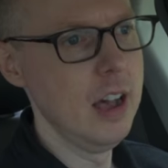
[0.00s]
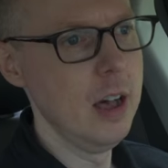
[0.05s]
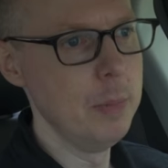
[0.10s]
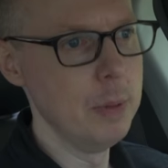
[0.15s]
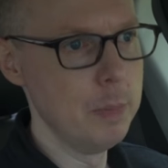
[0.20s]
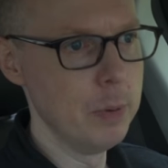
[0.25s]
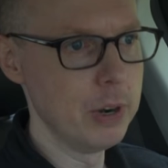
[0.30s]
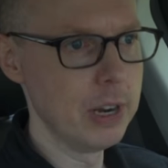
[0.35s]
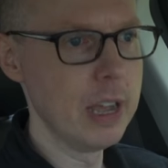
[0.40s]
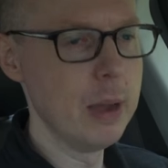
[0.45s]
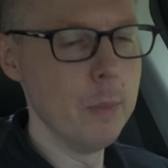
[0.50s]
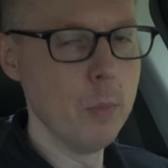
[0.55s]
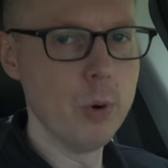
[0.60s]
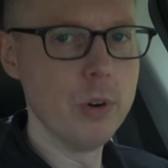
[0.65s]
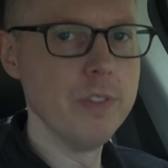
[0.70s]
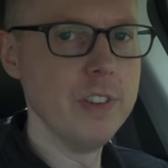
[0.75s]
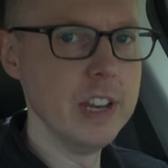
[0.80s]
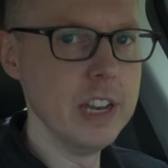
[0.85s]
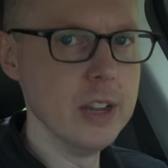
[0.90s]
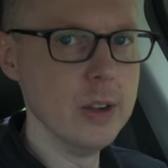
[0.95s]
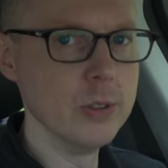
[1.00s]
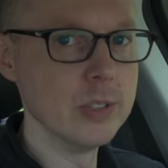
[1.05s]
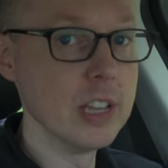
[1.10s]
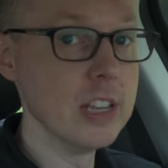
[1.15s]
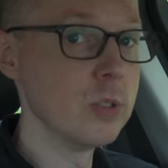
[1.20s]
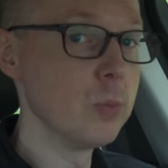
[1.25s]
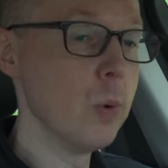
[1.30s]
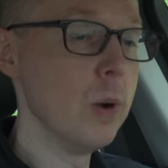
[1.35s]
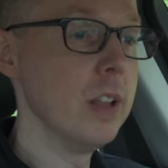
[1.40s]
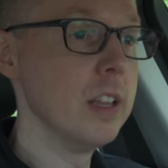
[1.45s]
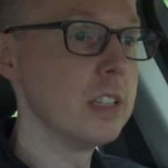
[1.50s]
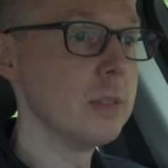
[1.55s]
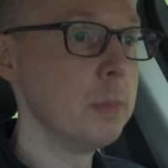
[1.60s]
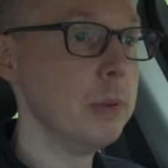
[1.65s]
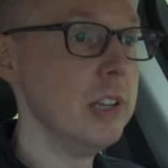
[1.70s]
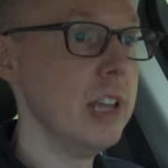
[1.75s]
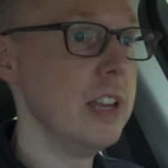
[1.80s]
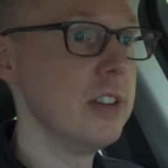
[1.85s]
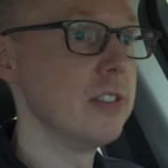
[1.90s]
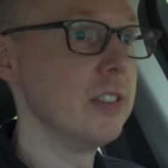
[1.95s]
I'll be putting out more videos, as well as
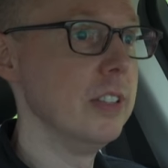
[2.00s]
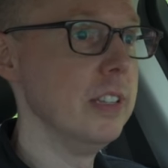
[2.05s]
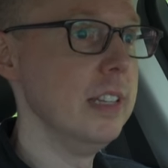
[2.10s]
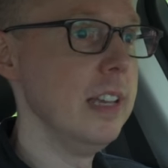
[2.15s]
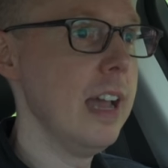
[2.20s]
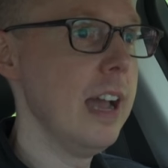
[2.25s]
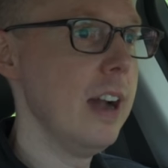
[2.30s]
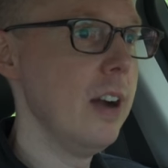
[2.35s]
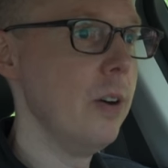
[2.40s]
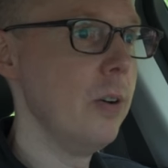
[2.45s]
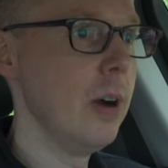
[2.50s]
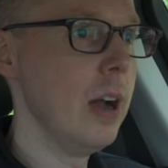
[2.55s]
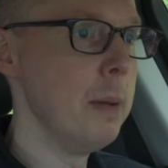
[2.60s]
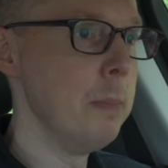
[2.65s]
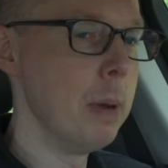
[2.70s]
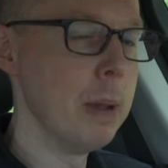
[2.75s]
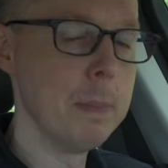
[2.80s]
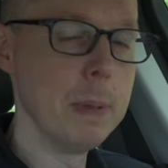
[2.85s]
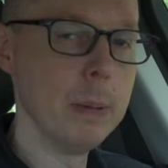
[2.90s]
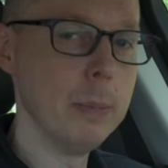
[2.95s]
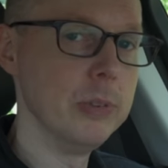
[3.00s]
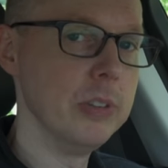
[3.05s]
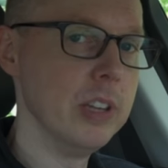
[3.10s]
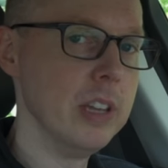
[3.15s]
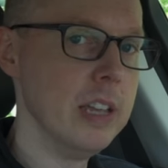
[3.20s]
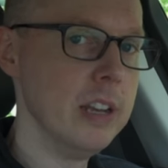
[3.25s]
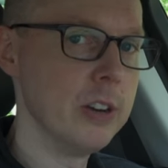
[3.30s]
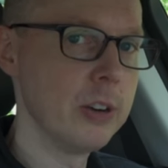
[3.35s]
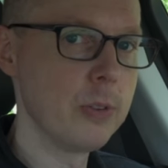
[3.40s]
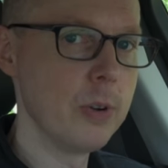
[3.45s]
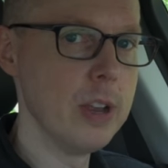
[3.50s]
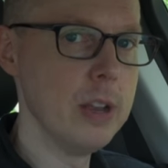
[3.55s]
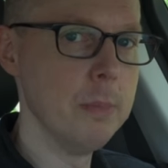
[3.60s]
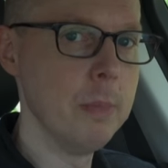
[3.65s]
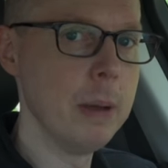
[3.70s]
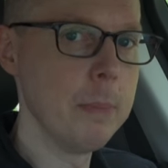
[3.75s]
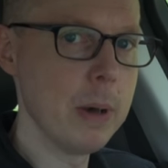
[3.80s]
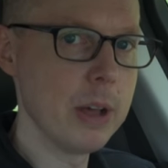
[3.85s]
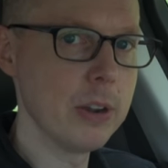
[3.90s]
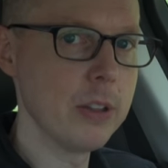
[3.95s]
potentially how I might be able to integrate
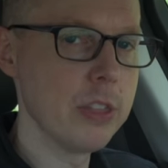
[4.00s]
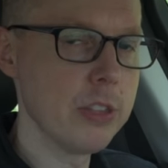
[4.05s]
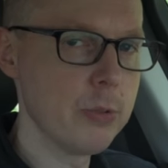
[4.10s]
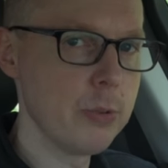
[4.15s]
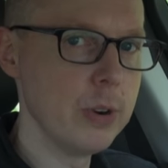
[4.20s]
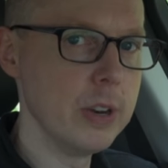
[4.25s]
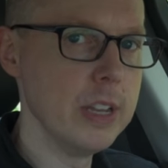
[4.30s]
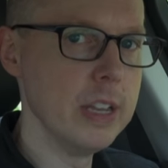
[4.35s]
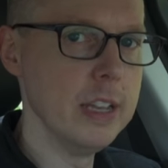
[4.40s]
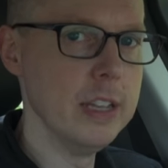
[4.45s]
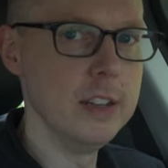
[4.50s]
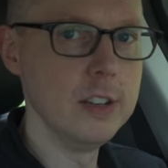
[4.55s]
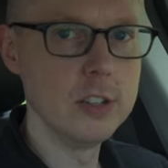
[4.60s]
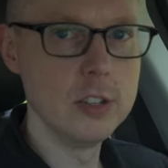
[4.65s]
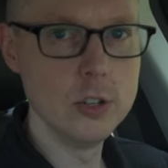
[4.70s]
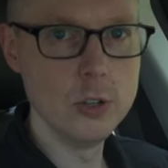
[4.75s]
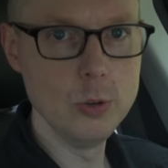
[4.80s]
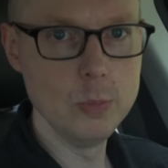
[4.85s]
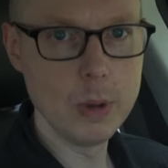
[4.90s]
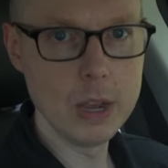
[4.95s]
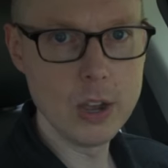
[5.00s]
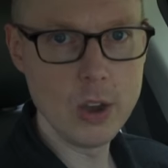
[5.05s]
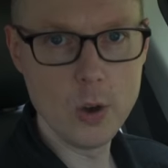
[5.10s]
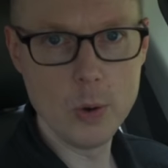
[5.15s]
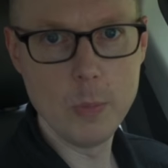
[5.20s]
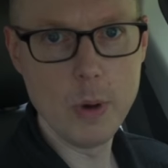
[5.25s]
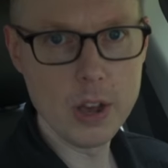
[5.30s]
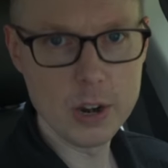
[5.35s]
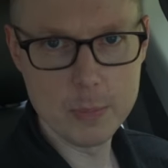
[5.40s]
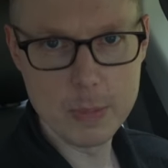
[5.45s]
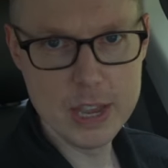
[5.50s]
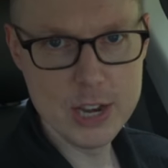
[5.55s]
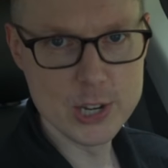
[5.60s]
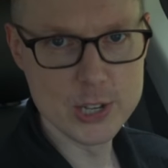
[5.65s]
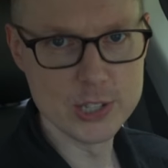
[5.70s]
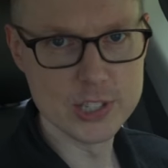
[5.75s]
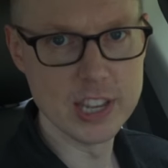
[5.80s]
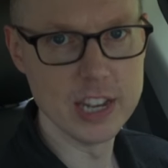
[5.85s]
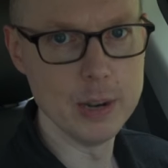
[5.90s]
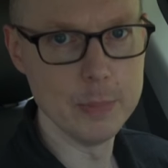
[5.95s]
my Model 3 into my home
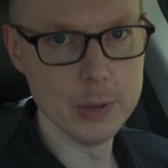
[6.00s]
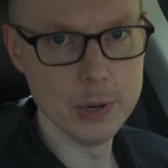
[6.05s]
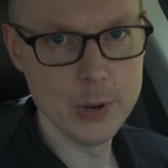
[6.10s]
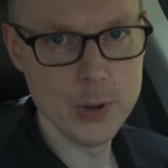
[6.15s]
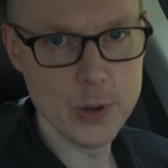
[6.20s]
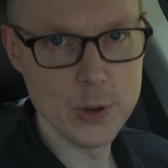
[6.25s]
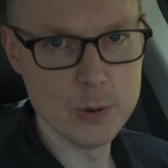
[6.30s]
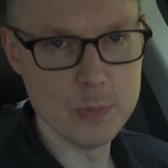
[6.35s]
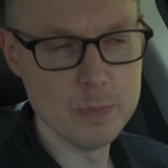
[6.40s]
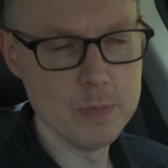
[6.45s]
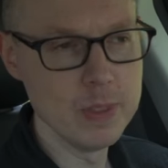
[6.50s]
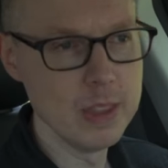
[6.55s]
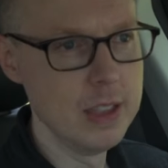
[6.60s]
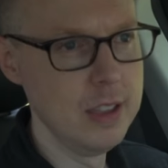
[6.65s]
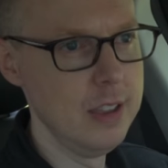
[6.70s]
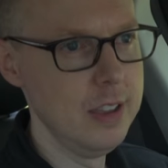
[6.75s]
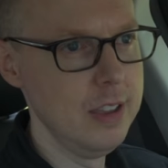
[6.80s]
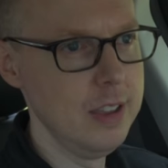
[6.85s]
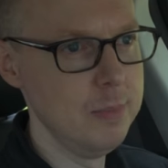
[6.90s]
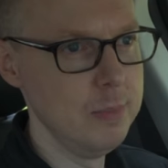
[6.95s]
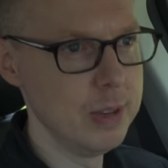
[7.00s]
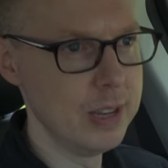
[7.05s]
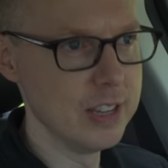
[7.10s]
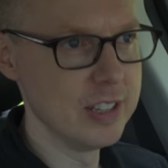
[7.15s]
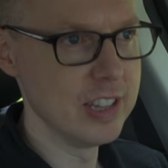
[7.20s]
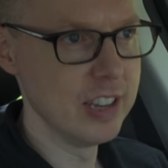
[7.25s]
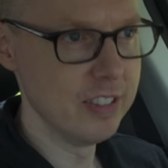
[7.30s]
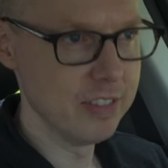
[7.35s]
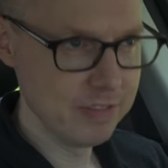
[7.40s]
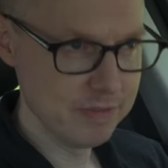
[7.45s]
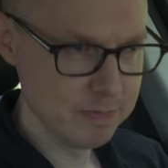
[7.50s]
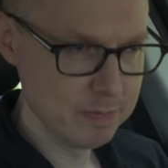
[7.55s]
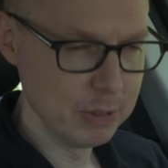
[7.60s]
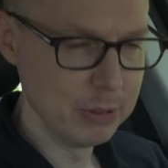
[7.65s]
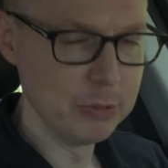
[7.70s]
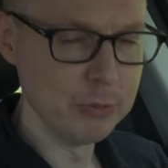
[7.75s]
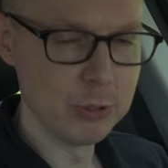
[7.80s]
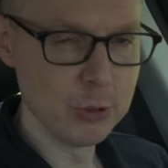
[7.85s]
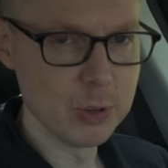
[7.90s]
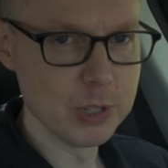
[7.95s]
automation setup at home, because I've
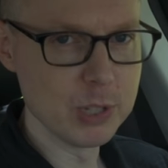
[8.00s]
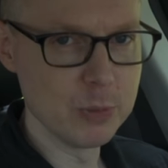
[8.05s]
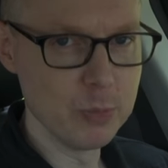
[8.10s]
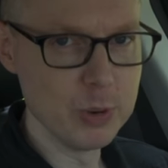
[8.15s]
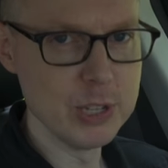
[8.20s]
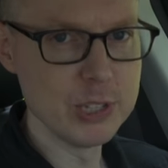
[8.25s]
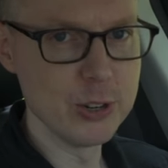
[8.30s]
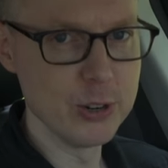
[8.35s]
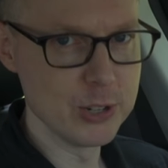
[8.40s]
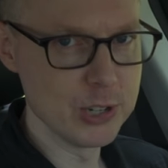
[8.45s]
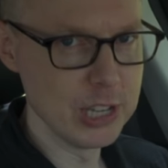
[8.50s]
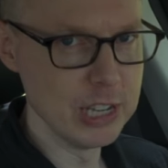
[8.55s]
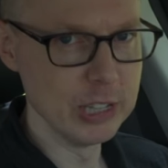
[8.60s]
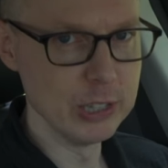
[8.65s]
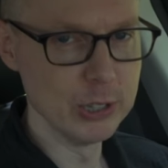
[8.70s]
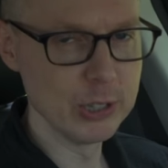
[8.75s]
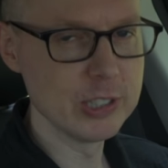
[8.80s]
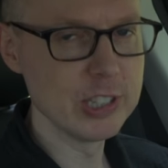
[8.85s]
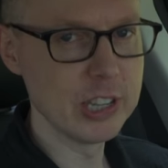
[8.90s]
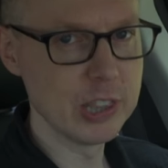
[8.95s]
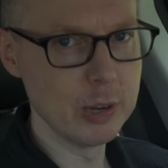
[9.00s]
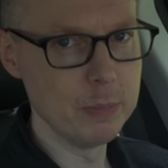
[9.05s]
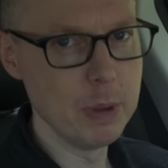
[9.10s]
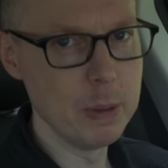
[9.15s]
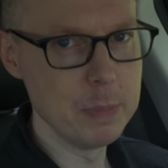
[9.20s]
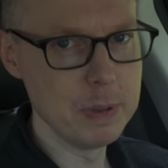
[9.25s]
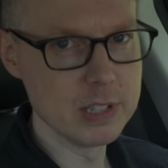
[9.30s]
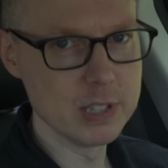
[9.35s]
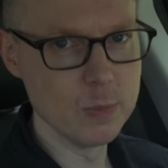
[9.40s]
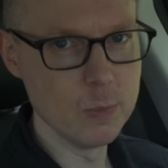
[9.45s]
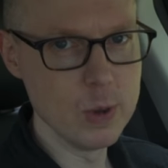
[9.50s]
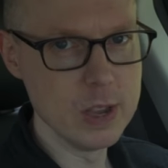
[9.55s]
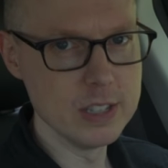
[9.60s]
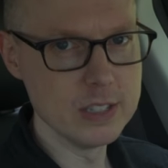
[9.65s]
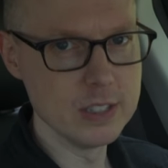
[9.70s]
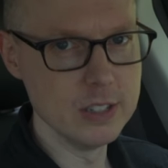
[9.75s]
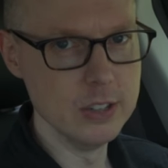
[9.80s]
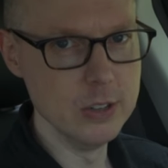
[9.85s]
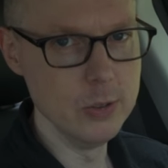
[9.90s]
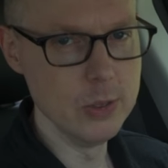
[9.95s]
been doing some research and it looks like there might be some
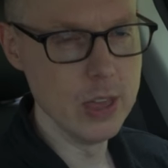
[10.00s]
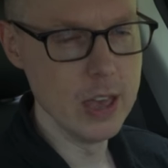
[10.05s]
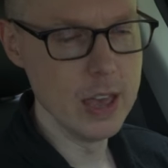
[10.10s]
ways to do